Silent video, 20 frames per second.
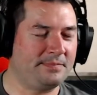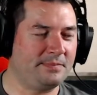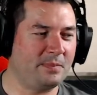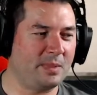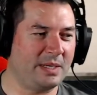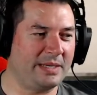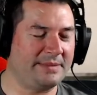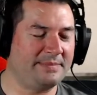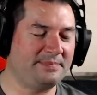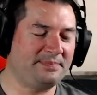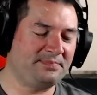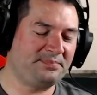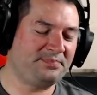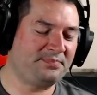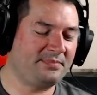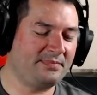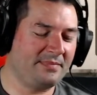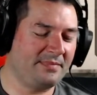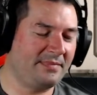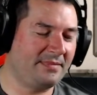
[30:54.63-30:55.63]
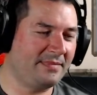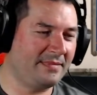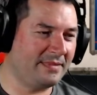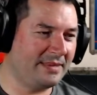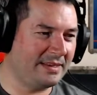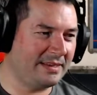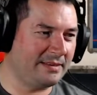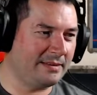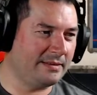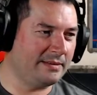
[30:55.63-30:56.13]
but
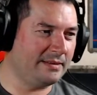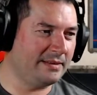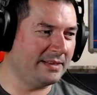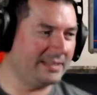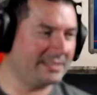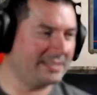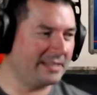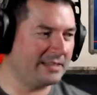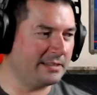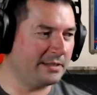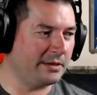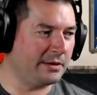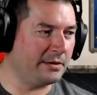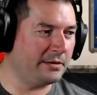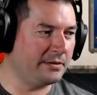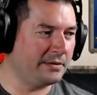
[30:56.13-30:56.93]
let's continue.